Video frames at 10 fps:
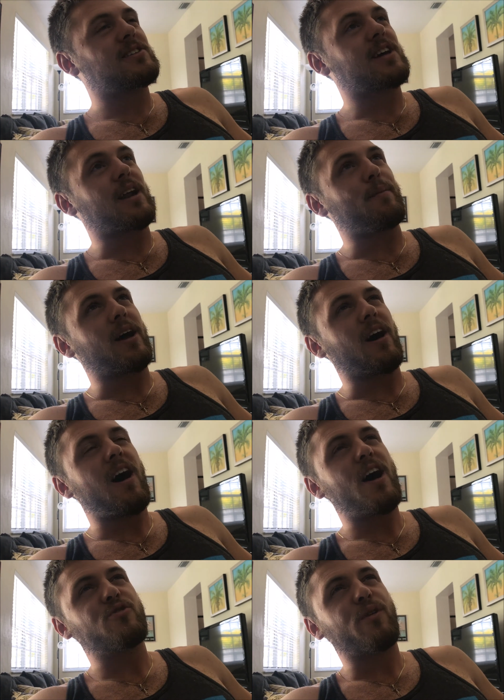It's got about
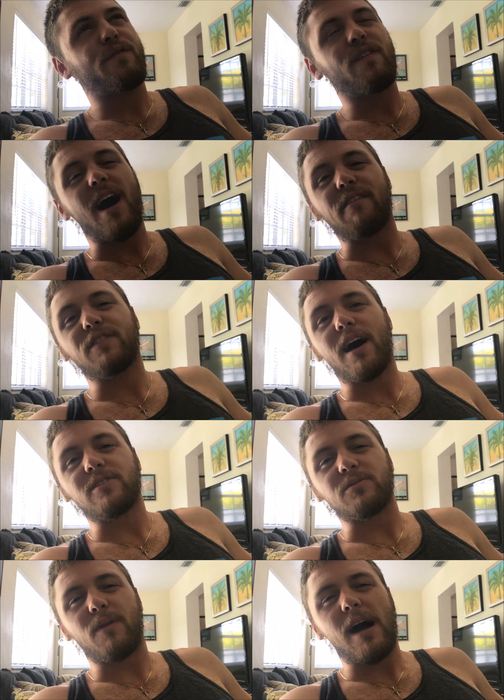
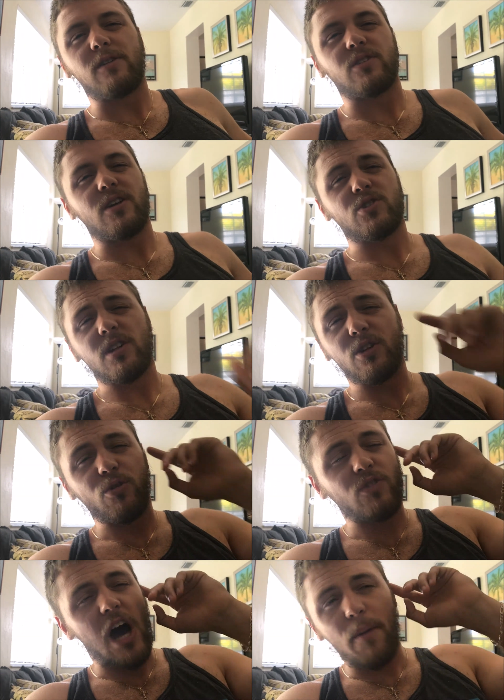105,000 miles on it. She said the
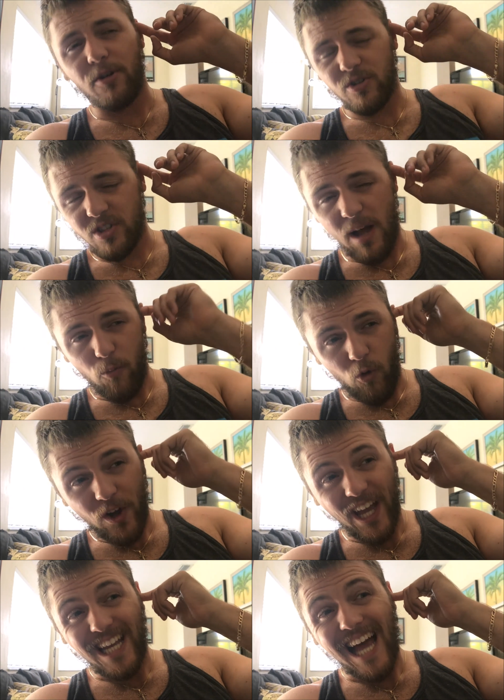odometer stopped
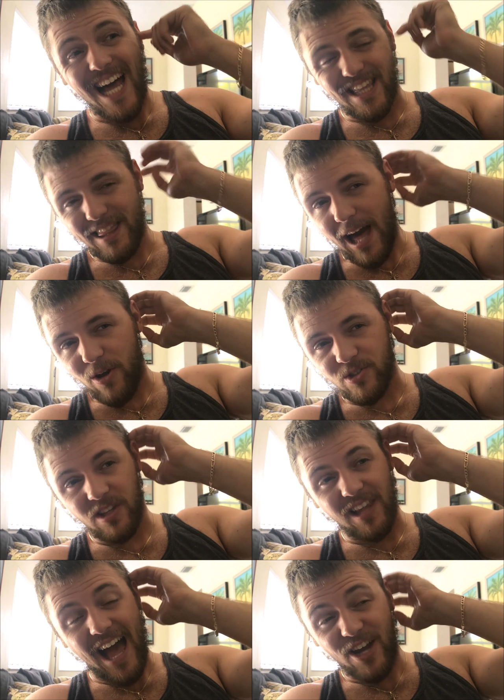working at
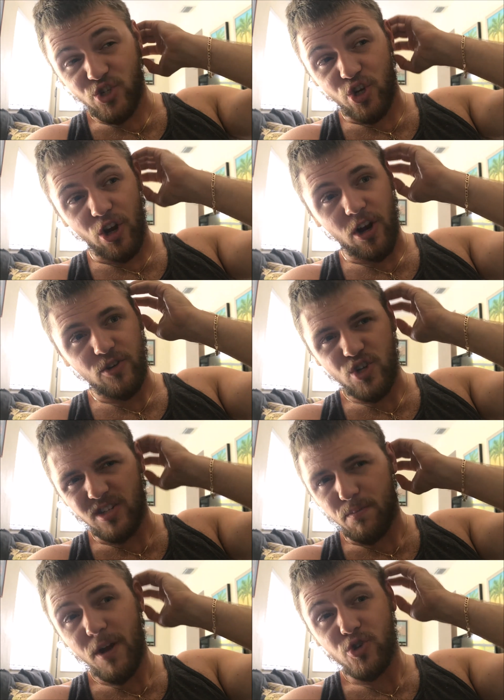90,000 last year. She
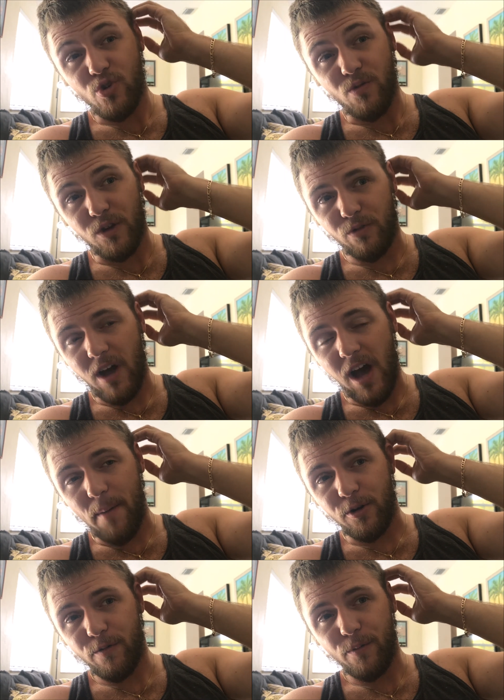has a picture of the
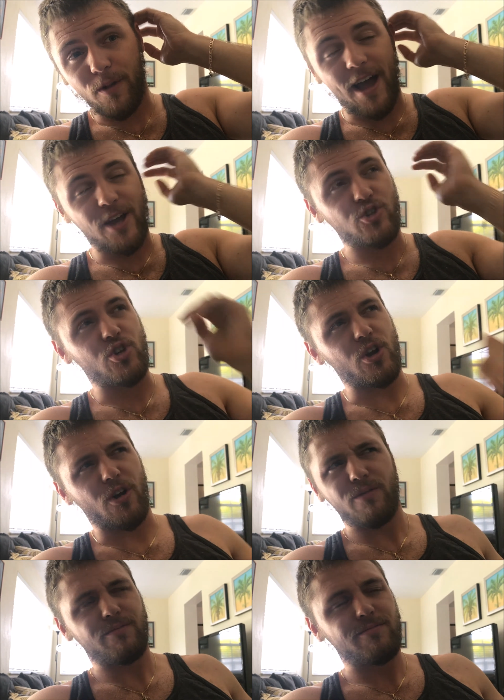odometer from last
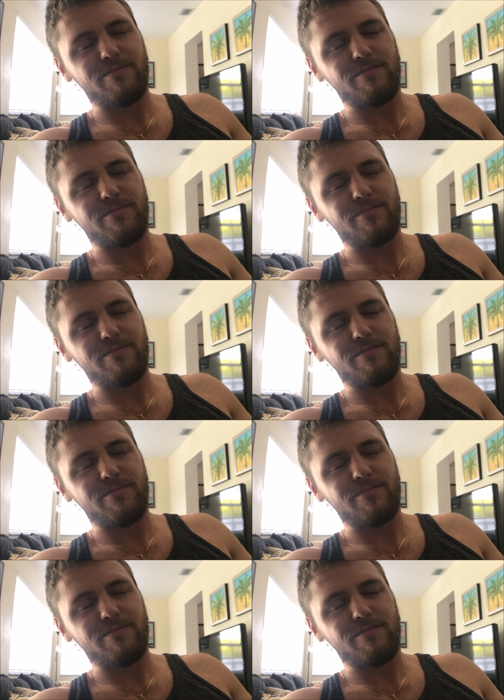year.